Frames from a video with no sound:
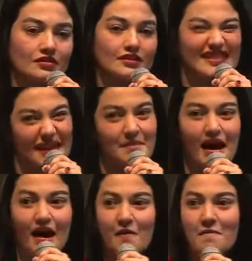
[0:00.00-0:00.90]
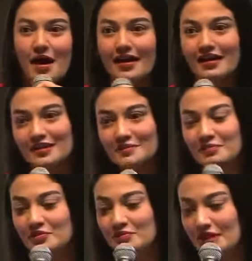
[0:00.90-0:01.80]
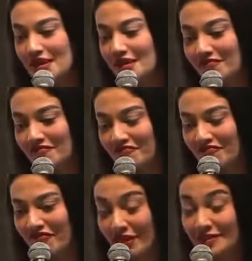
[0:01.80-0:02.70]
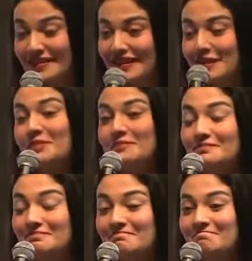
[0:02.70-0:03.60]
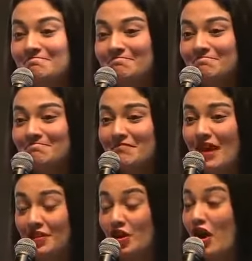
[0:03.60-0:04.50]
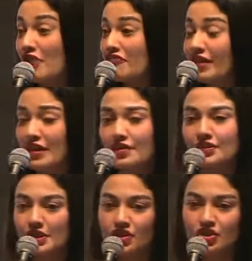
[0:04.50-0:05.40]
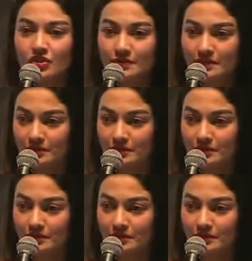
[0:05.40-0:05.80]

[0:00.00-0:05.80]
Somehow my husband fell asleep and the car fell in the ditch.